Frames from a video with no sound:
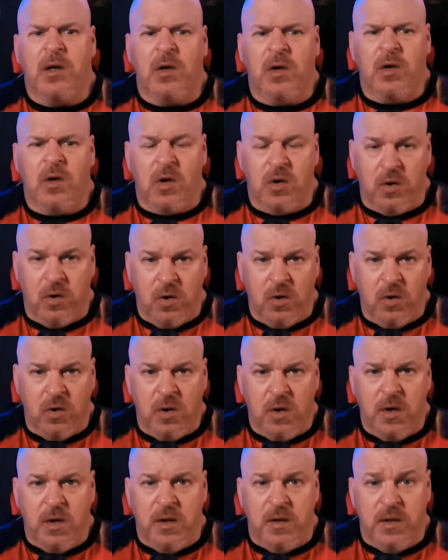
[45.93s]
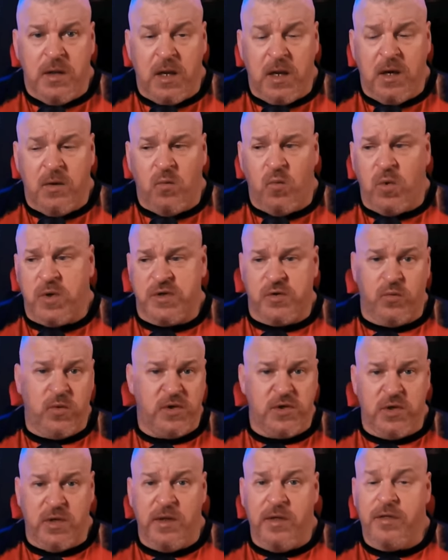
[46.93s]
longer than was
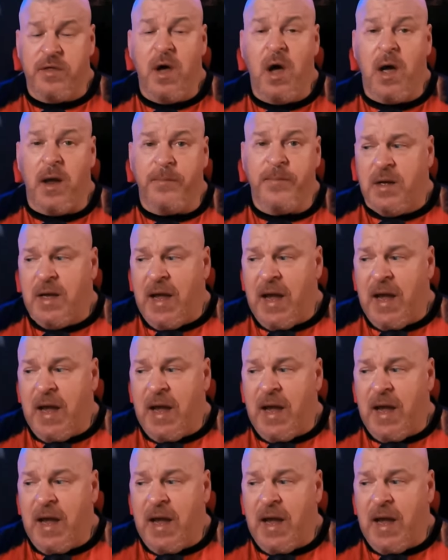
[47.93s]
originally thought.